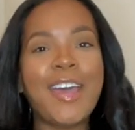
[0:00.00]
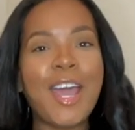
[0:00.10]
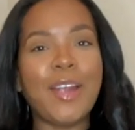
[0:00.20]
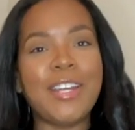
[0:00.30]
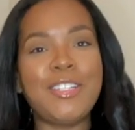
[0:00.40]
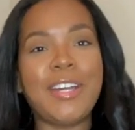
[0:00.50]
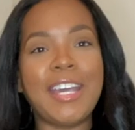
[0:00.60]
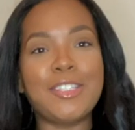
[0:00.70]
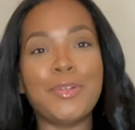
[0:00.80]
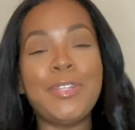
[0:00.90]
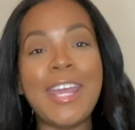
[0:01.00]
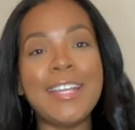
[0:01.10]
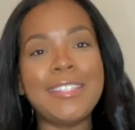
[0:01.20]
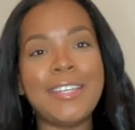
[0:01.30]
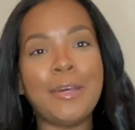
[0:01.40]
All right, you guys, so
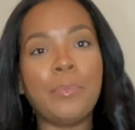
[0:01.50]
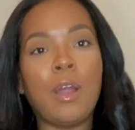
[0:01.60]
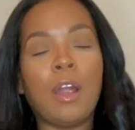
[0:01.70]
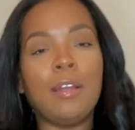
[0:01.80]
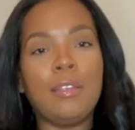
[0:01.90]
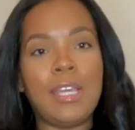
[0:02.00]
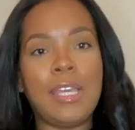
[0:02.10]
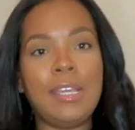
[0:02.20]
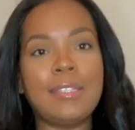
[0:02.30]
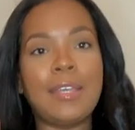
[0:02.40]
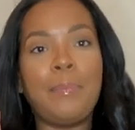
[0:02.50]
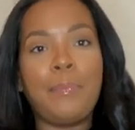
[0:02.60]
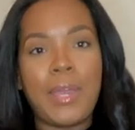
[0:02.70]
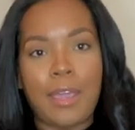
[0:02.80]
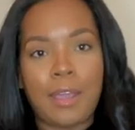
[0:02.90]
next up are these
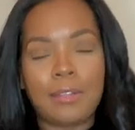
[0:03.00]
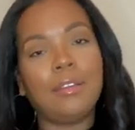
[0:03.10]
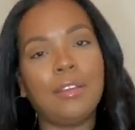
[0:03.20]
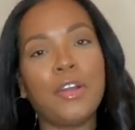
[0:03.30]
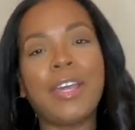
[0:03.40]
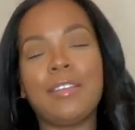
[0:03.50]
pants. Okay,